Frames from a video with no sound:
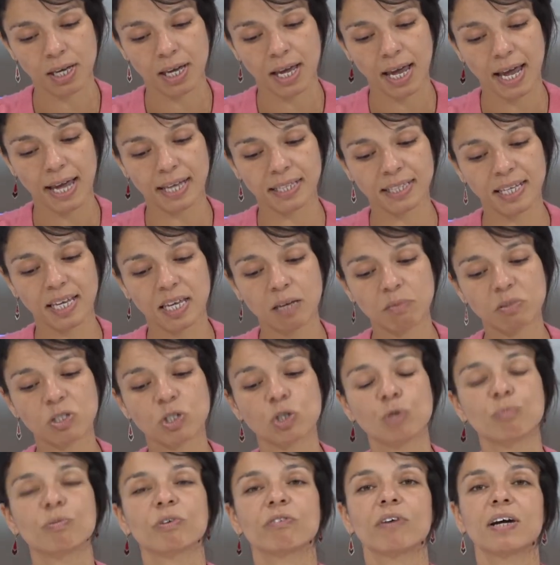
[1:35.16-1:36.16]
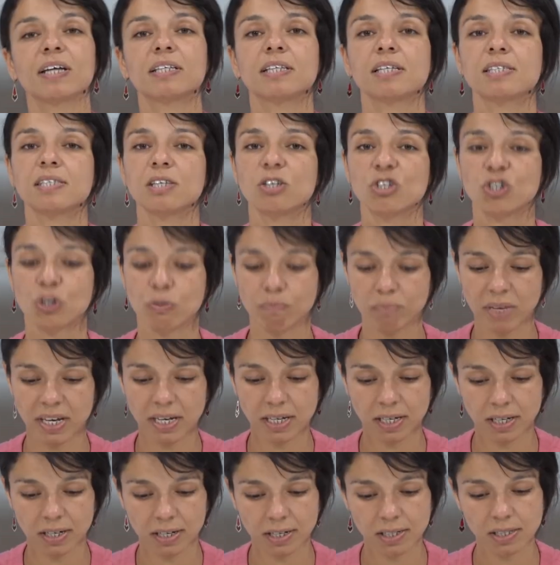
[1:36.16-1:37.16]
and aims to provide decision
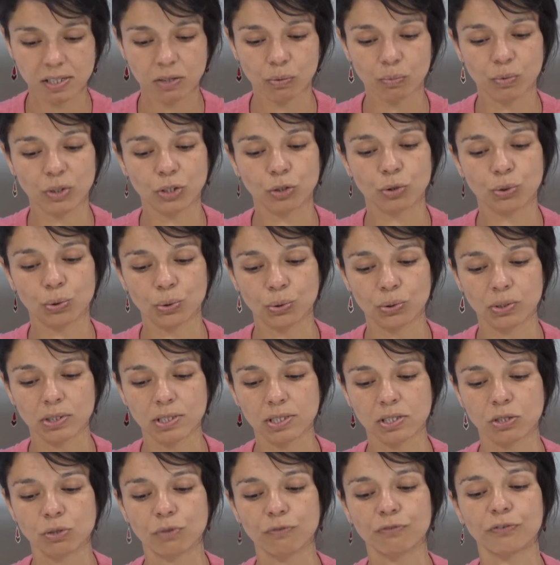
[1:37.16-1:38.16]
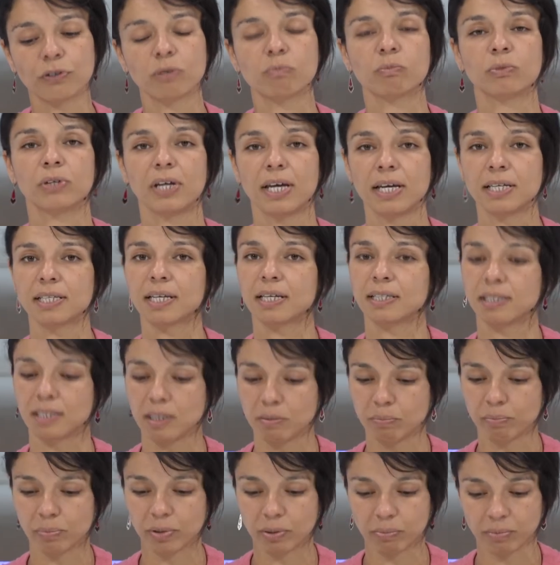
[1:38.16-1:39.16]
makers with tools to formulate and
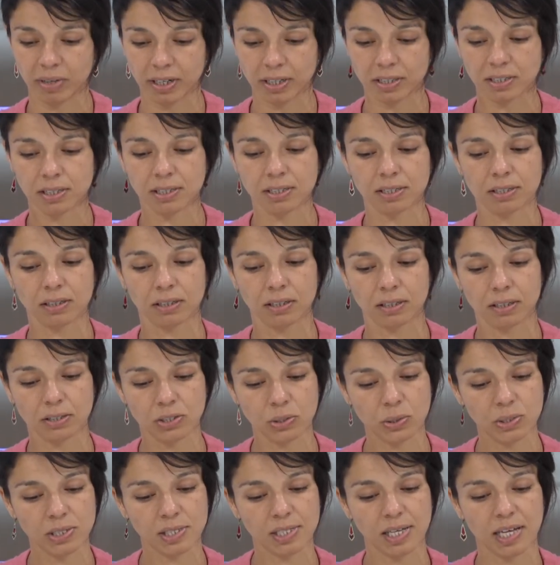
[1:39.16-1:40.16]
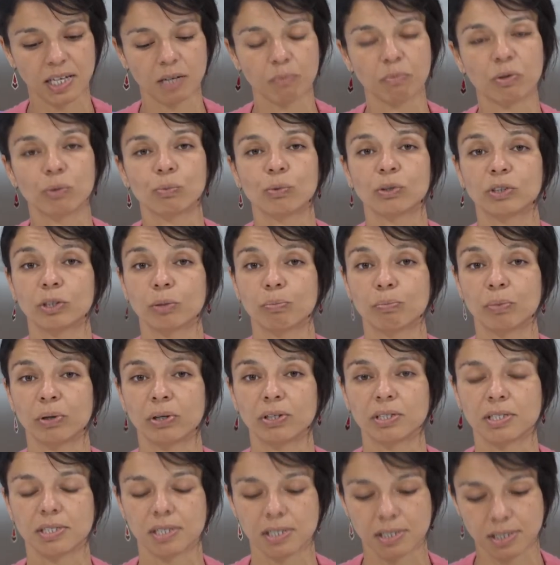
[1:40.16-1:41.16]
implement sustainable water
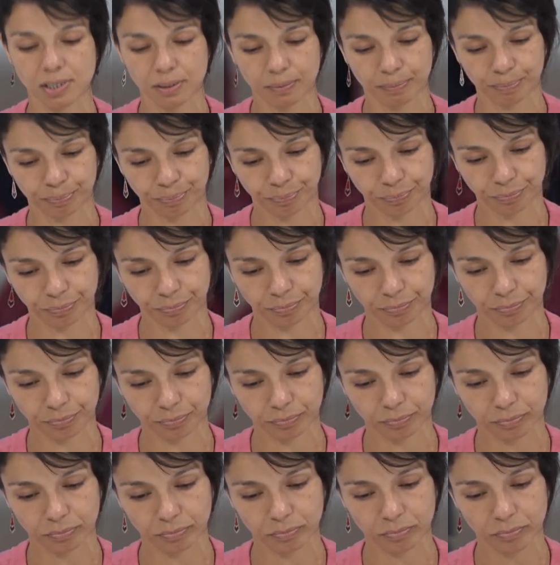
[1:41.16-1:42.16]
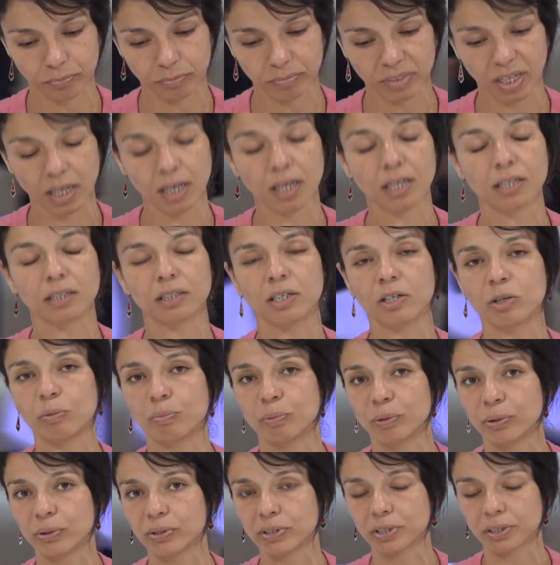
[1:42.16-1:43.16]
policies. The
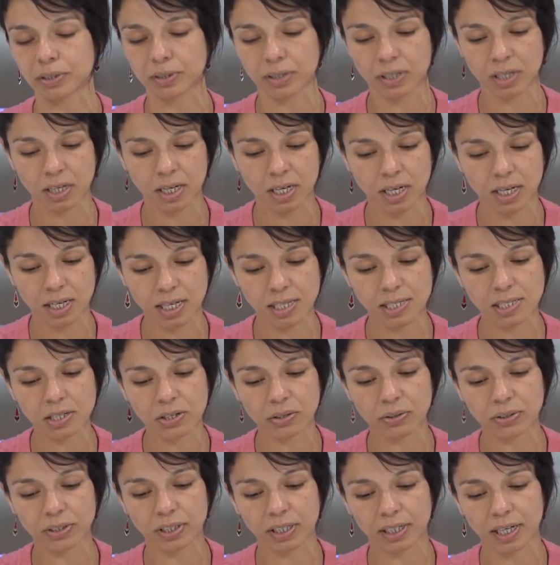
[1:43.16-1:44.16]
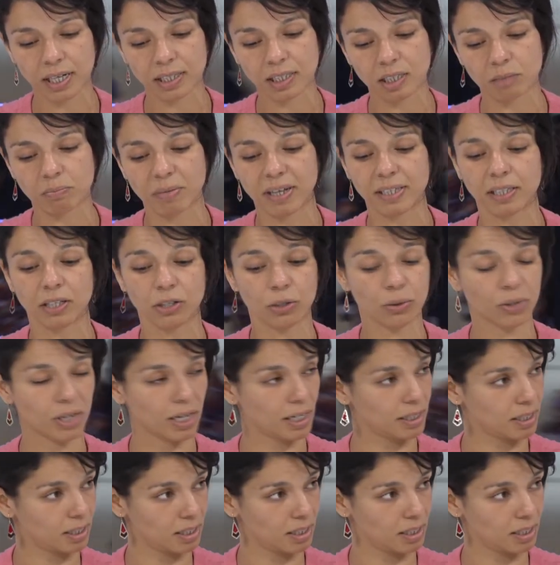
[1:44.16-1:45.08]
report is coordinated by the United